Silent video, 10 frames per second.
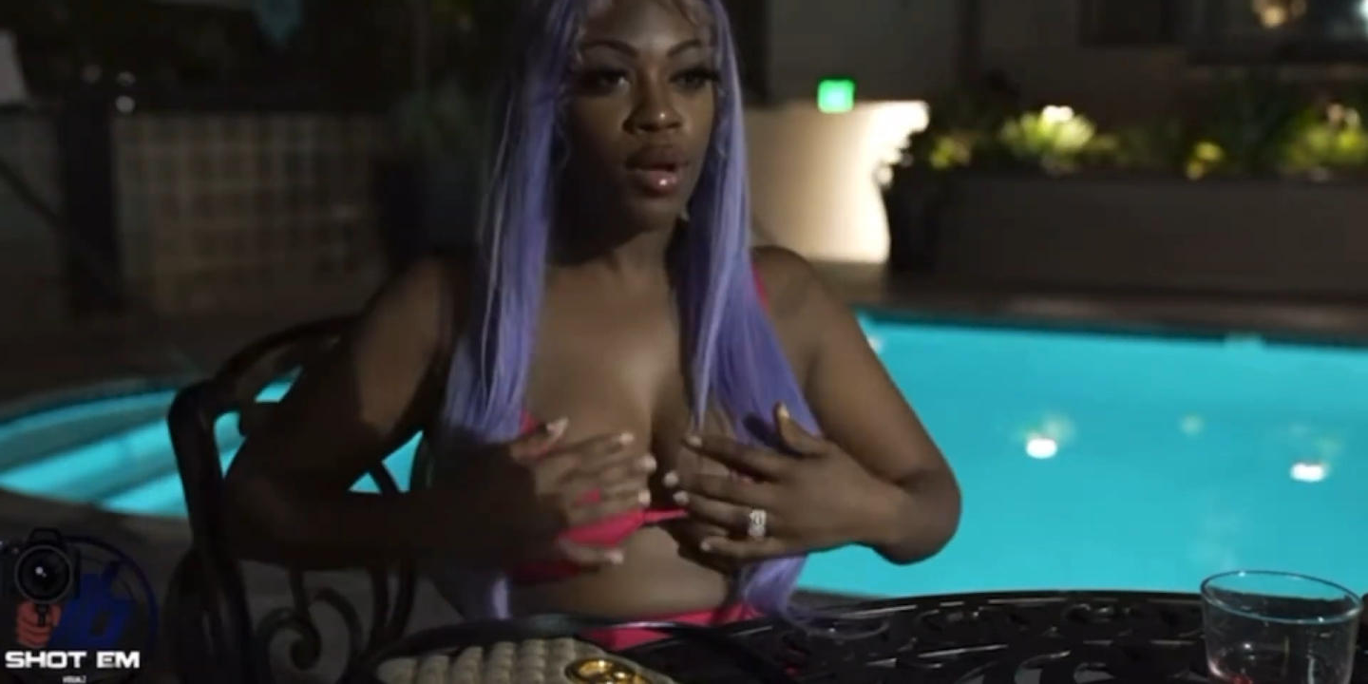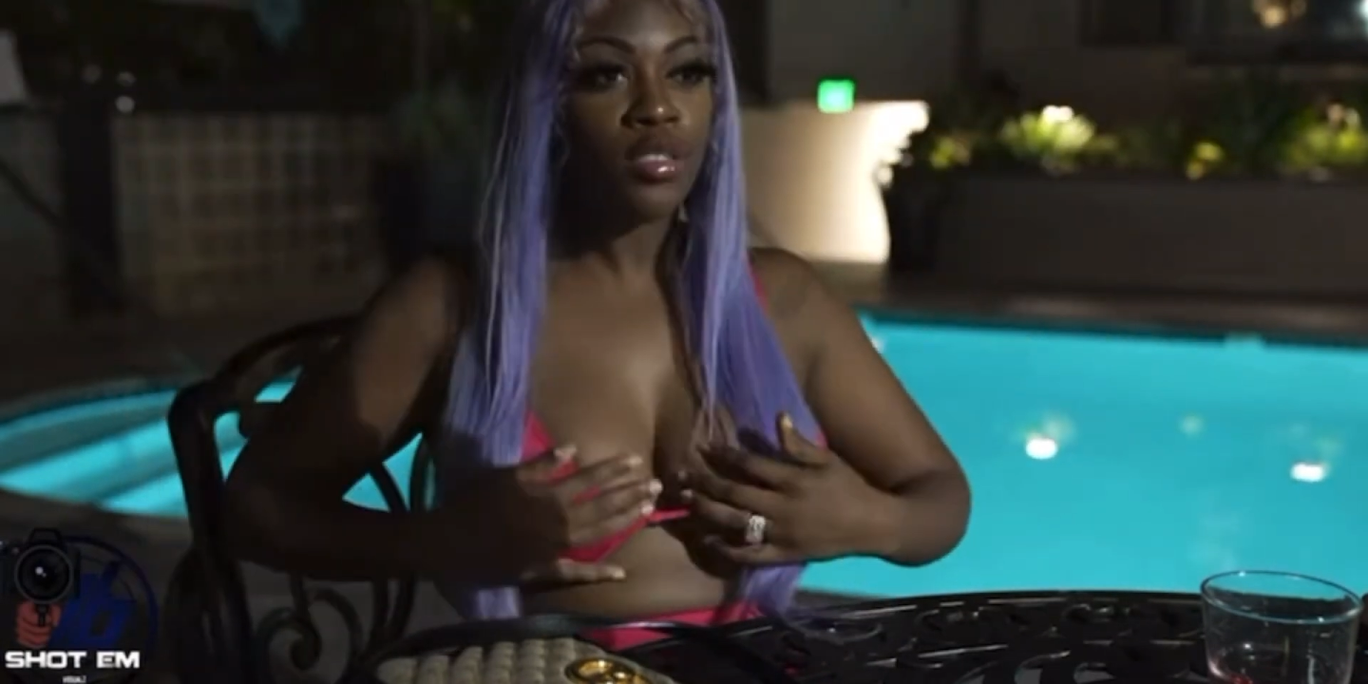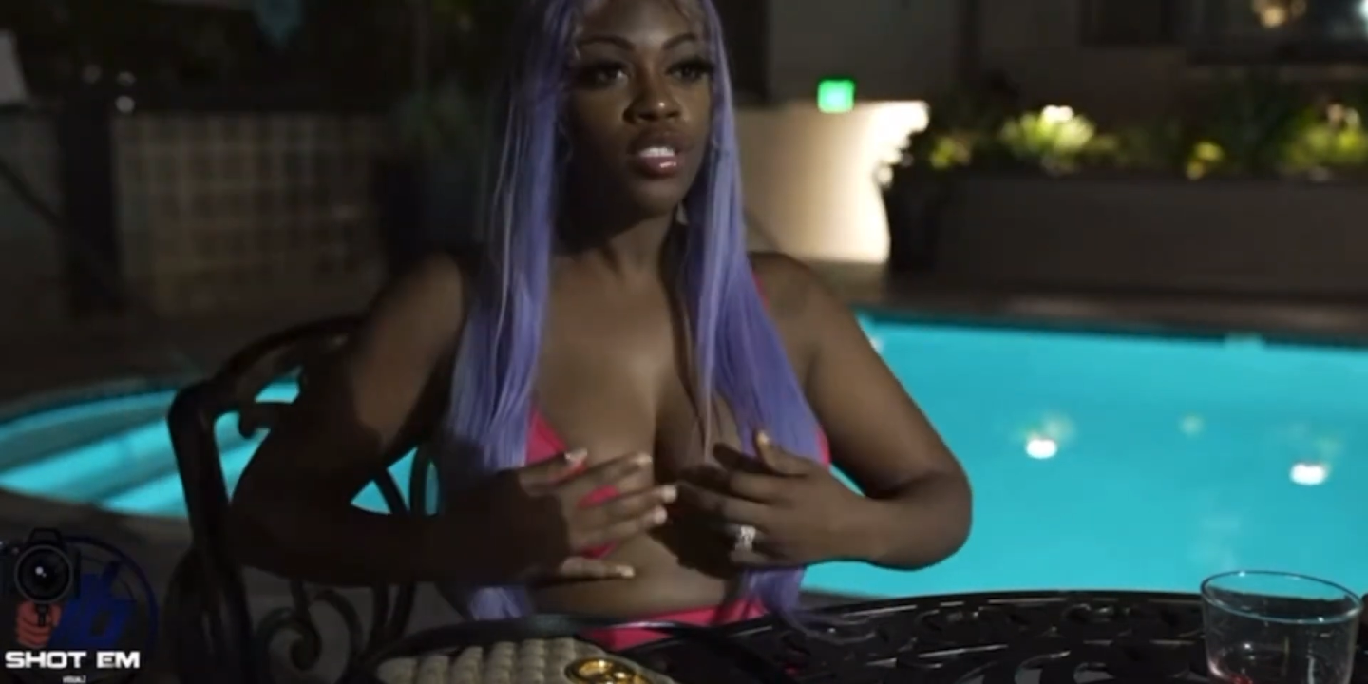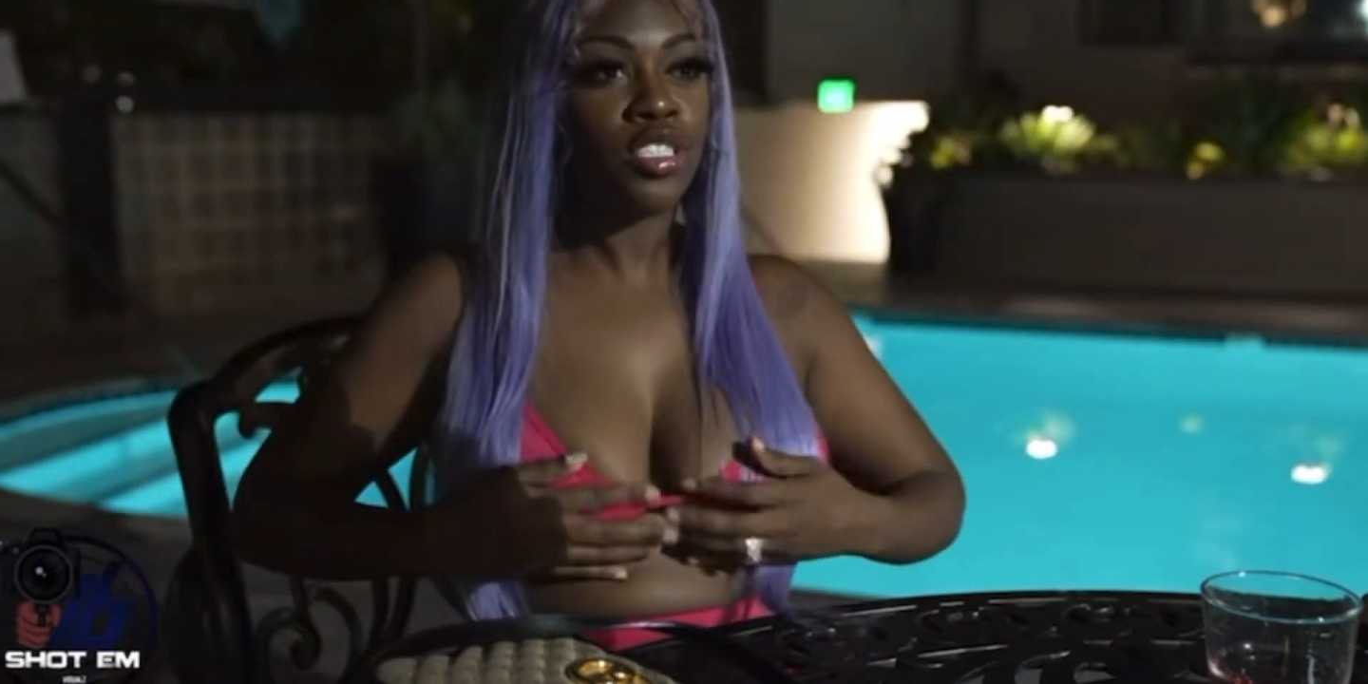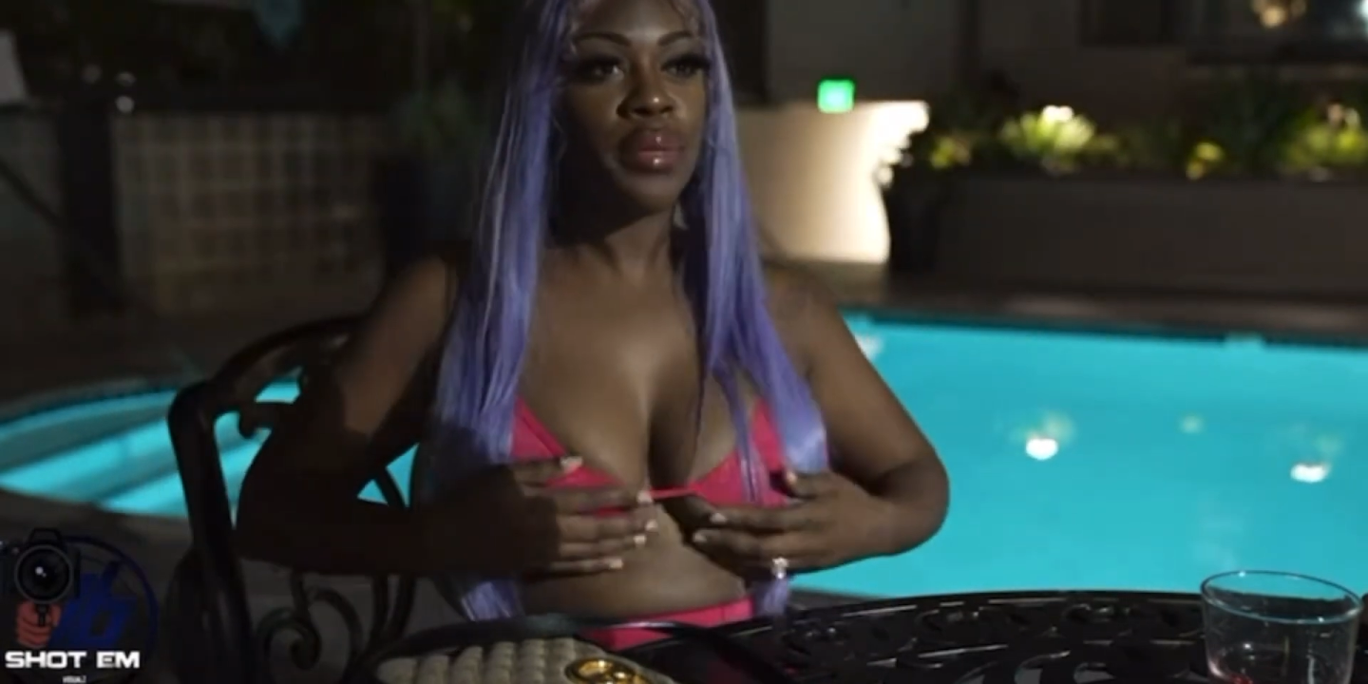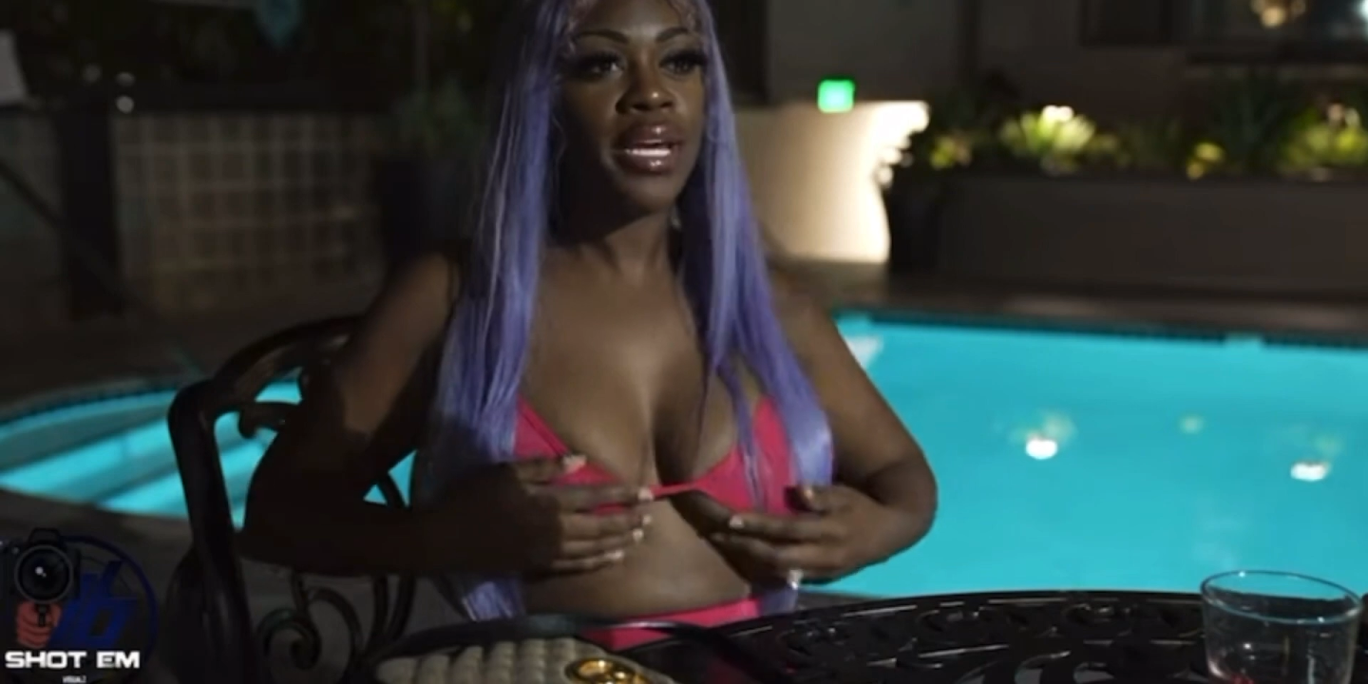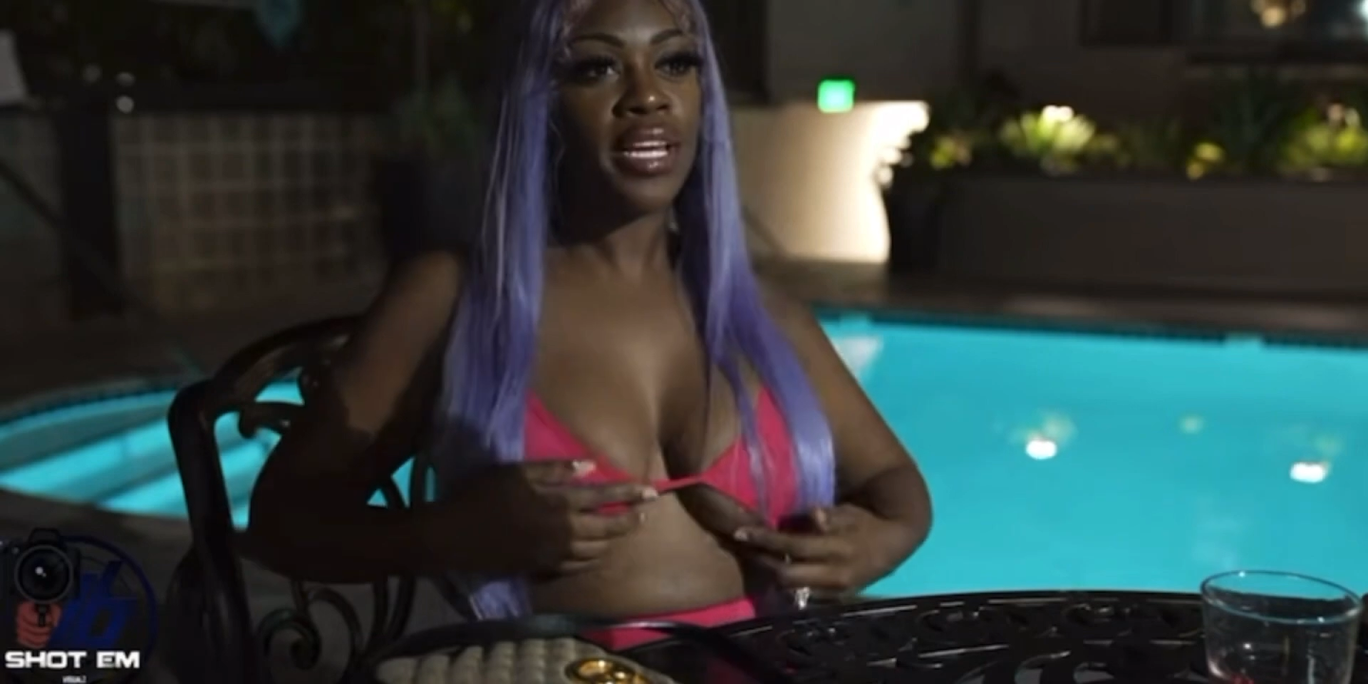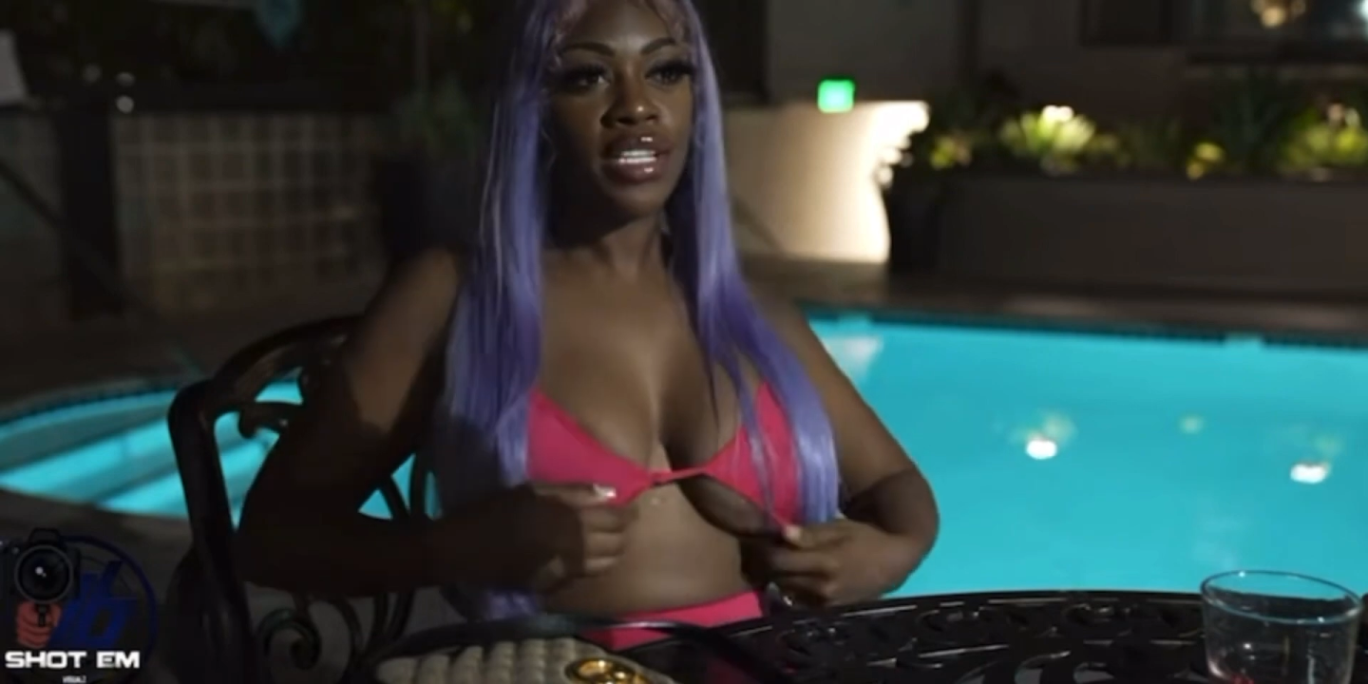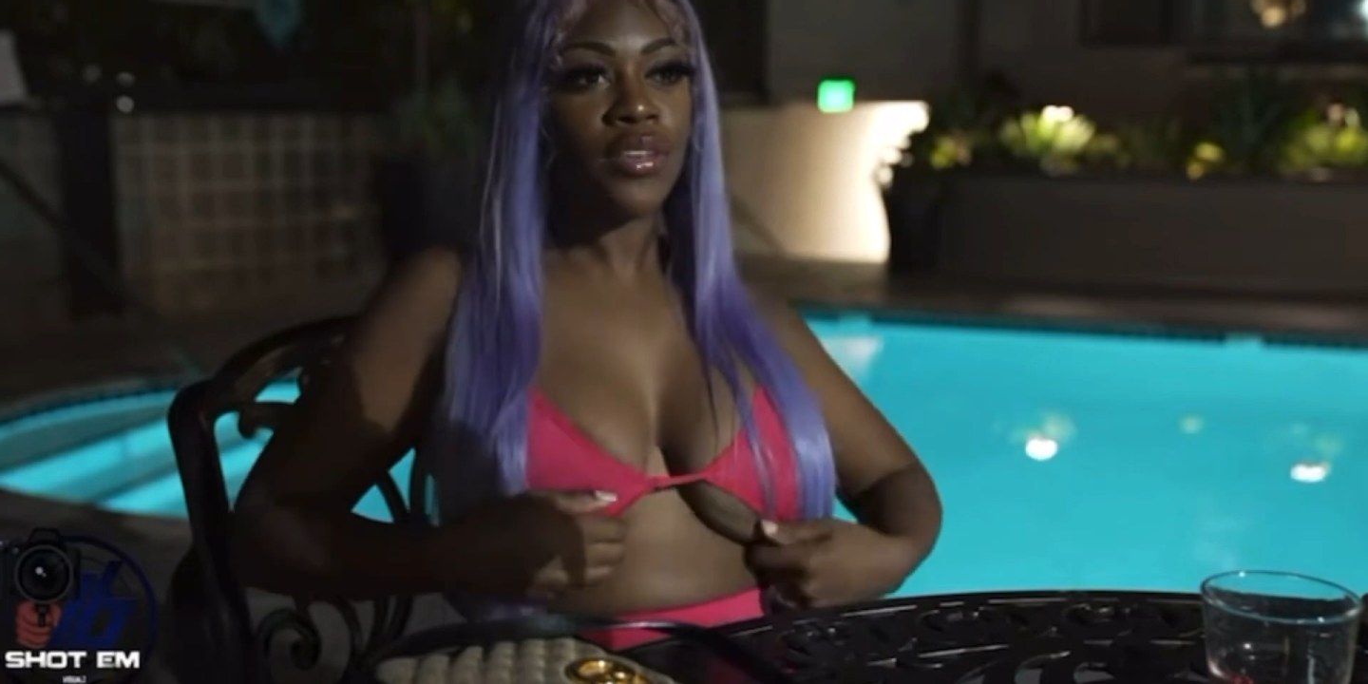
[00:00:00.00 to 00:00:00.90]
also Jamaican,